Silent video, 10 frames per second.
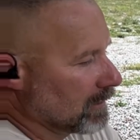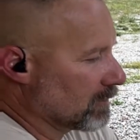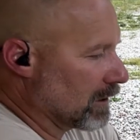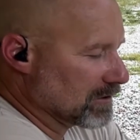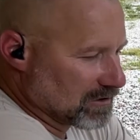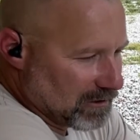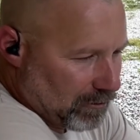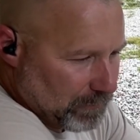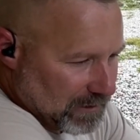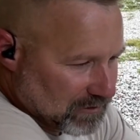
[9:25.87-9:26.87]
Rossi
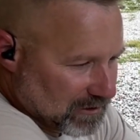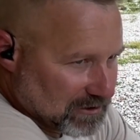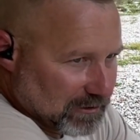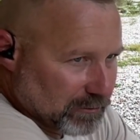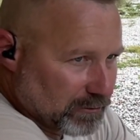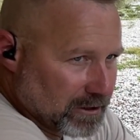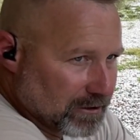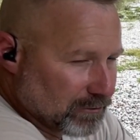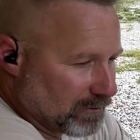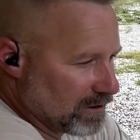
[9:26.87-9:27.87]

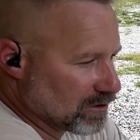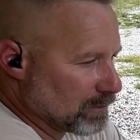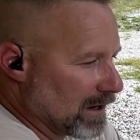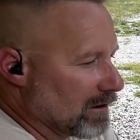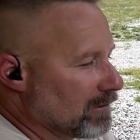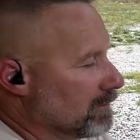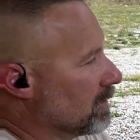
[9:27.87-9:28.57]
RP63, three inch barrel,